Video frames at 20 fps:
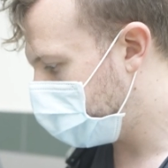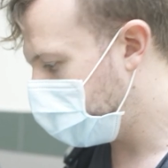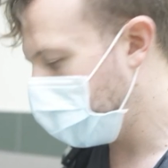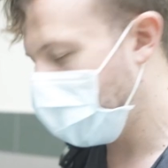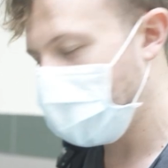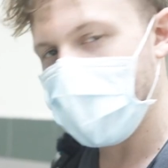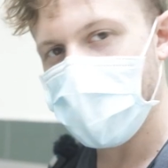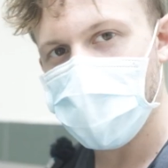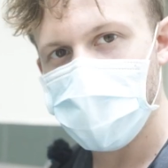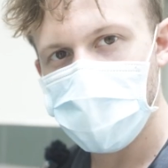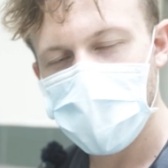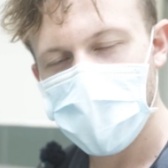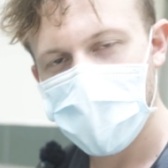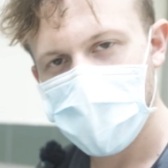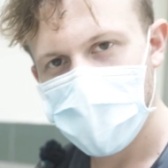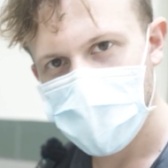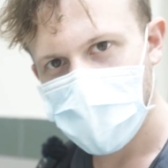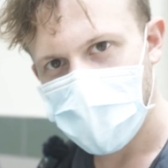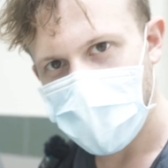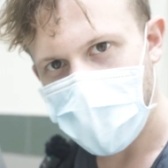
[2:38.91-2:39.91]
Ethereum,
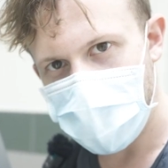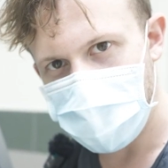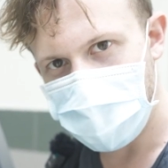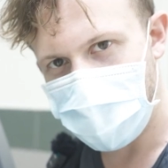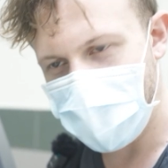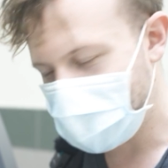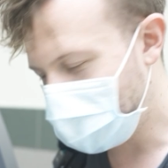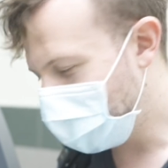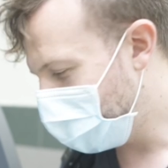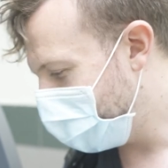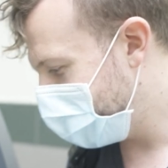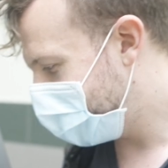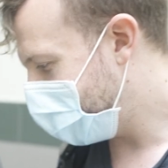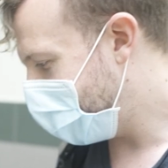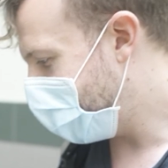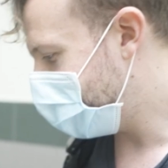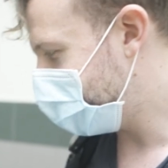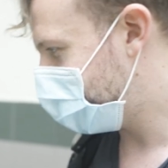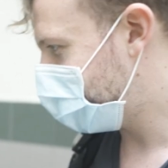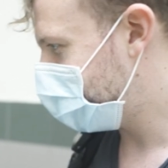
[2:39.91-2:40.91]
and Bitcoin
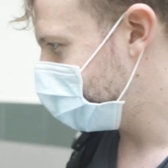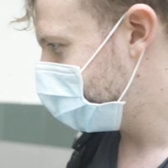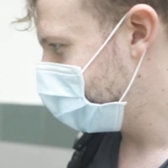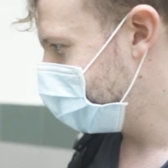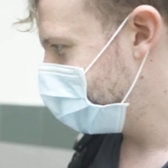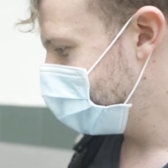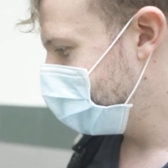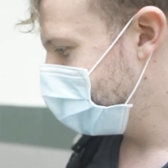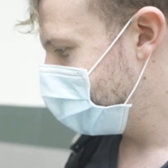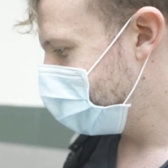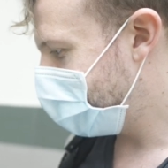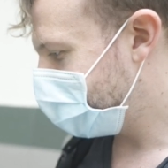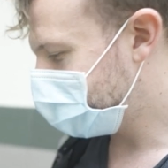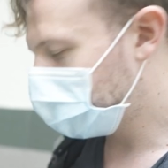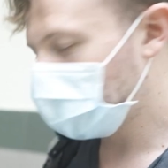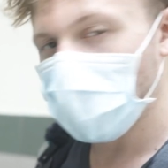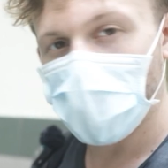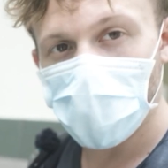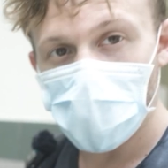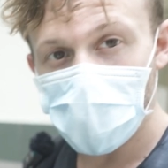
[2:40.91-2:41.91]
Cash.
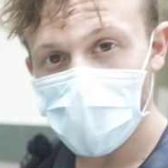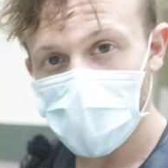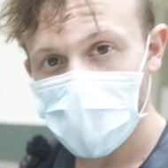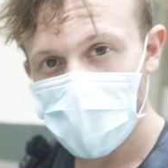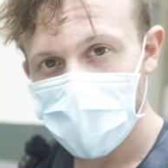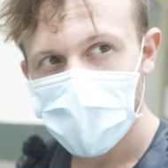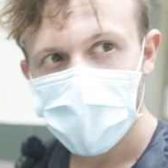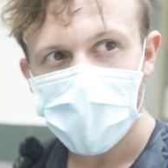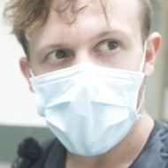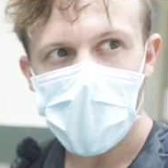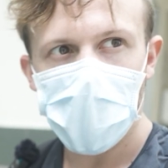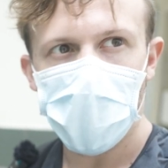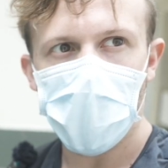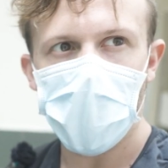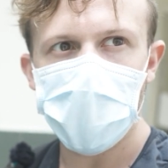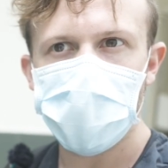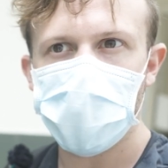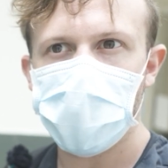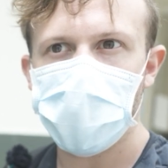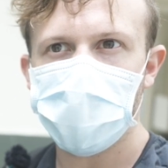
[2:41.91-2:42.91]
That's cool. I
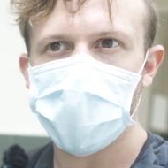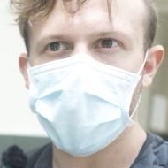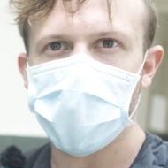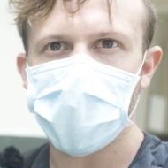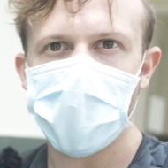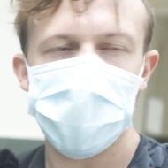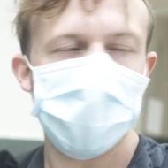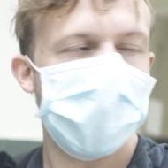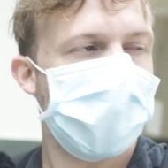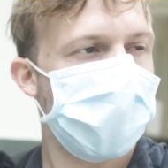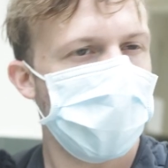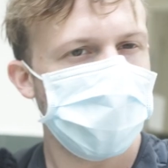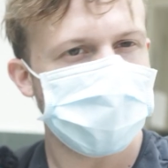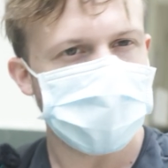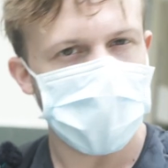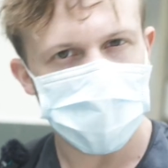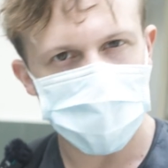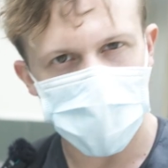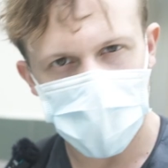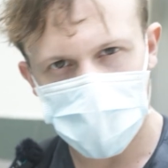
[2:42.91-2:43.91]
wonder if they're going to be
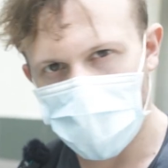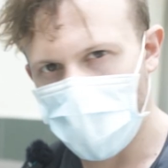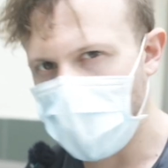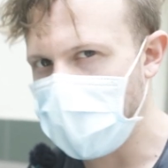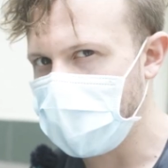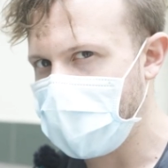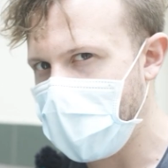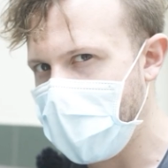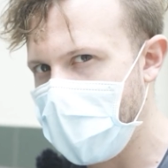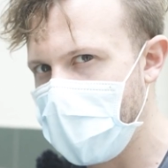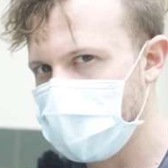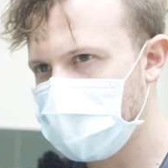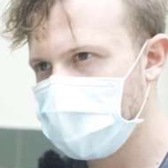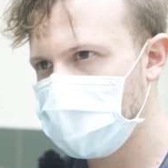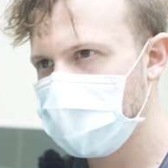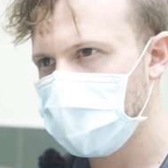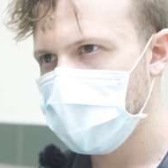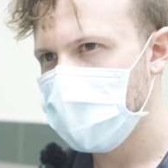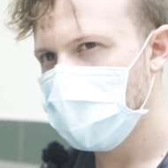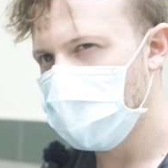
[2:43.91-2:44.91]
using Bitcoin Cash
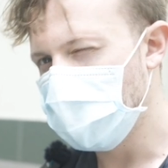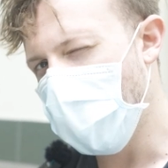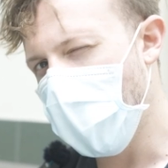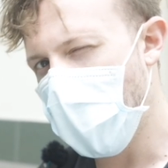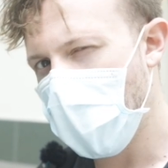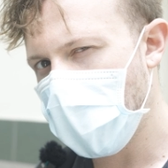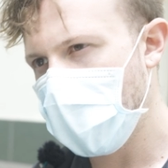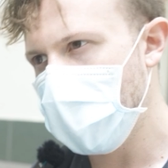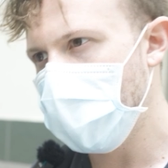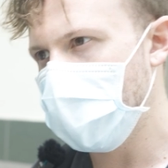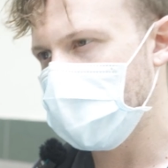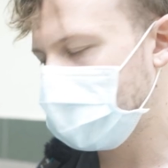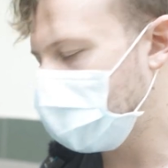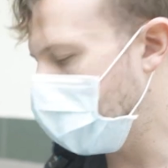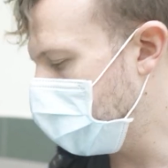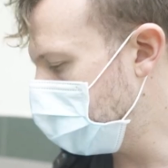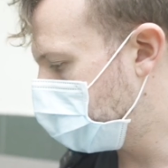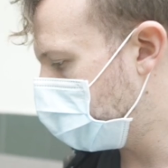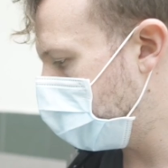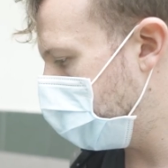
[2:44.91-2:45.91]
more in this
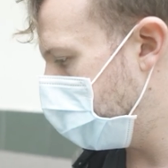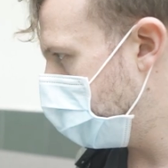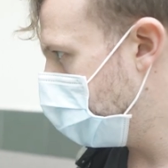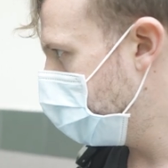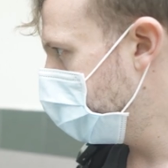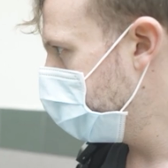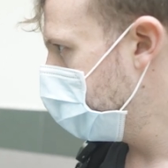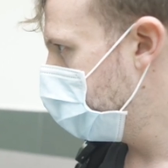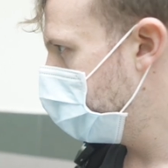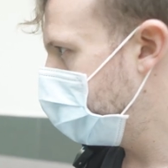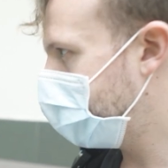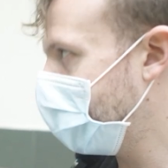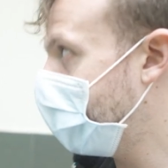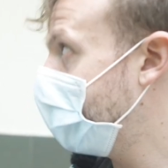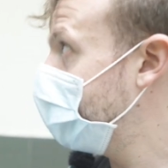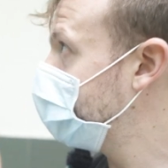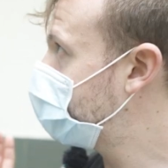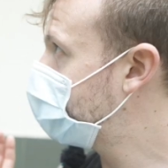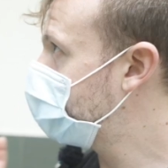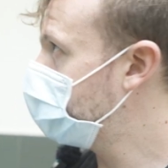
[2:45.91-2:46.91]
country
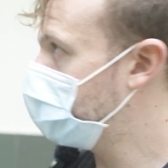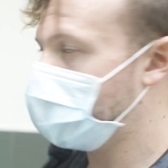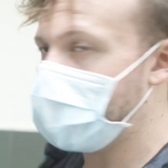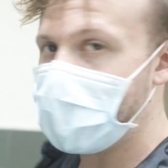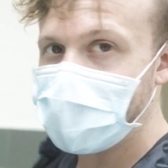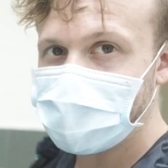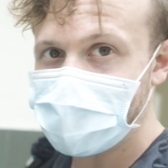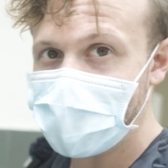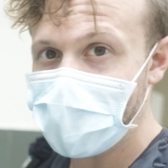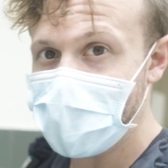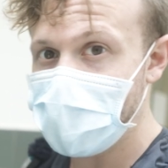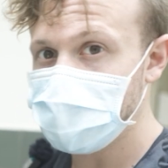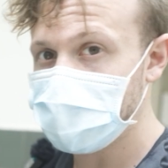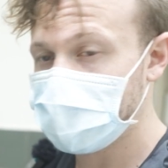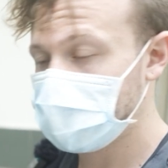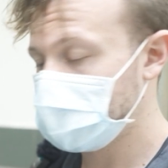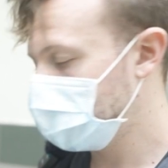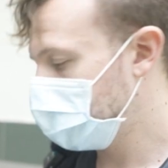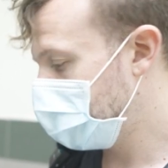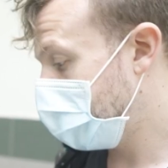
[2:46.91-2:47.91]
because their
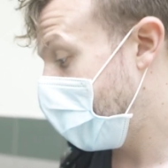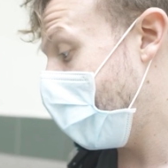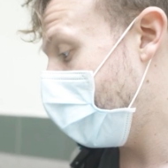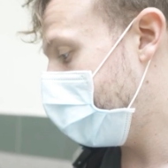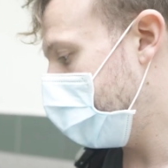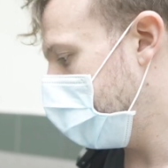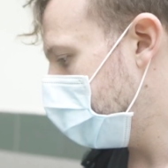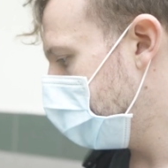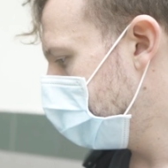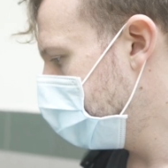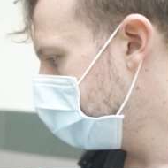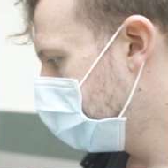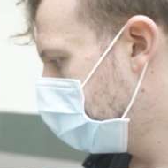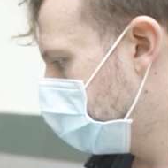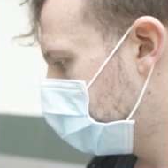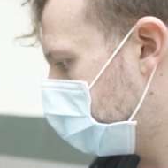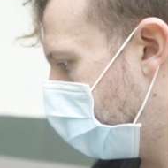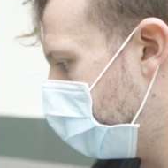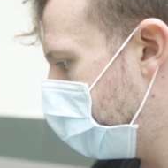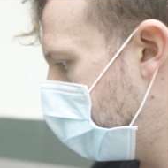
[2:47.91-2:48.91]
ATMs have it.
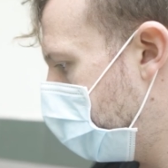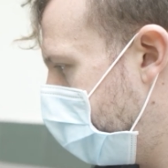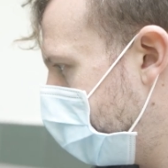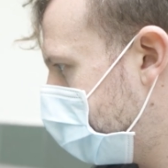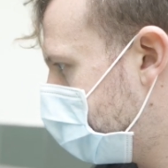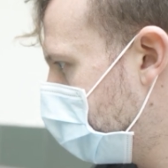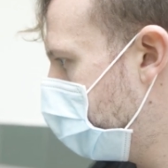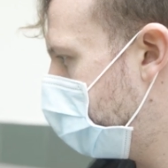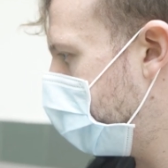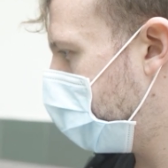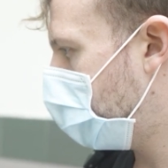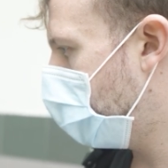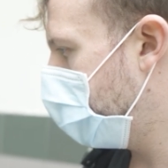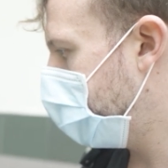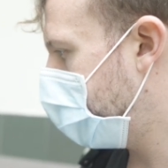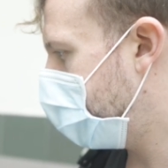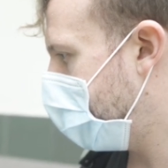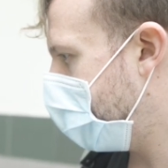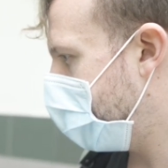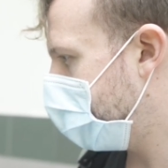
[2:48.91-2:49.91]
So I'm going to buy some
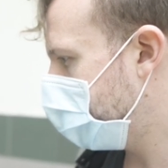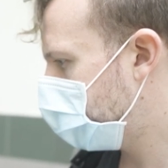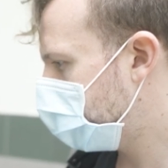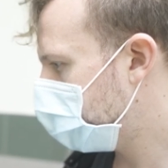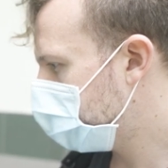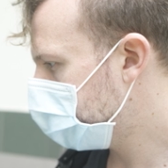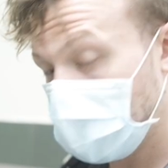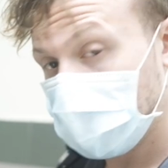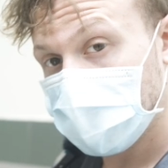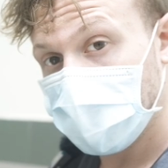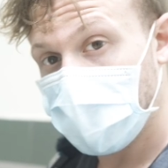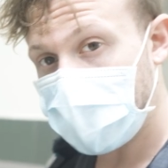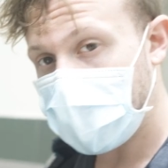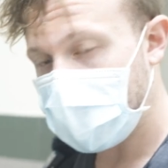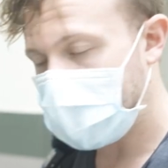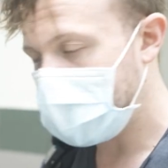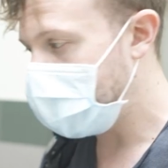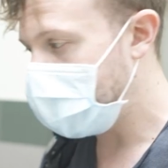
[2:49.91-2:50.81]
Bitcoin Cash. Look, it